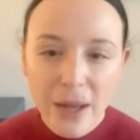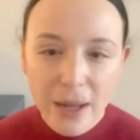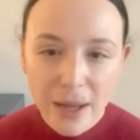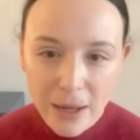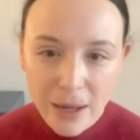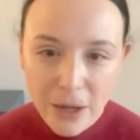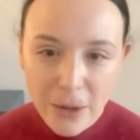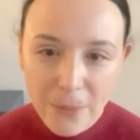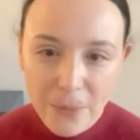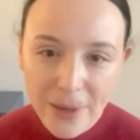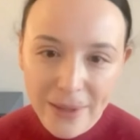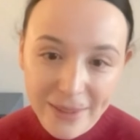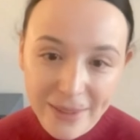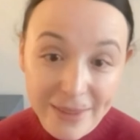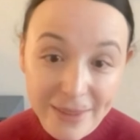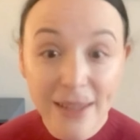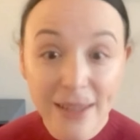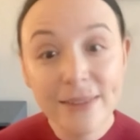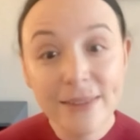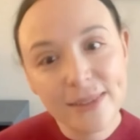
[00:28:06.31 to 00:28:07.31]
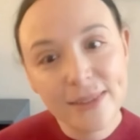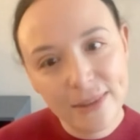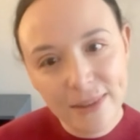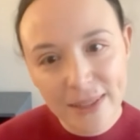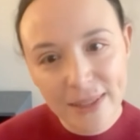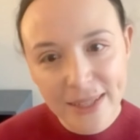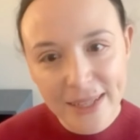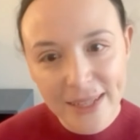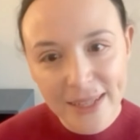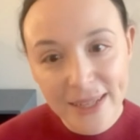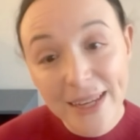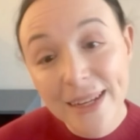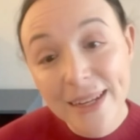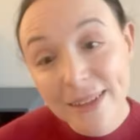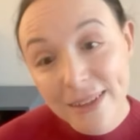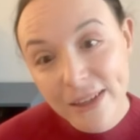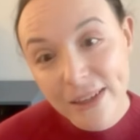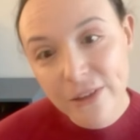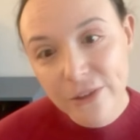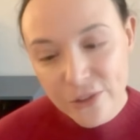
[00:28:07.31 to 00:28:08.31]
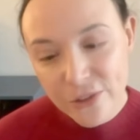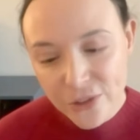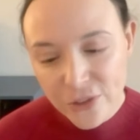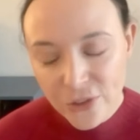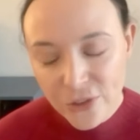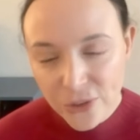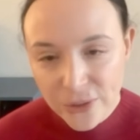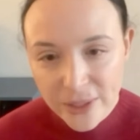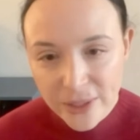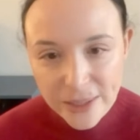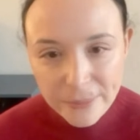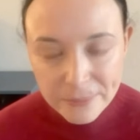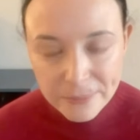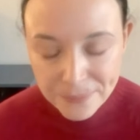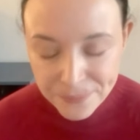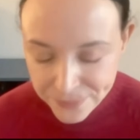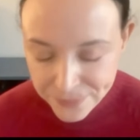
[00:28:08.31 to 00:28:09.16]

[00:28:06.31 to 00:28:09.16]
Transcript: but it can tell a clear story.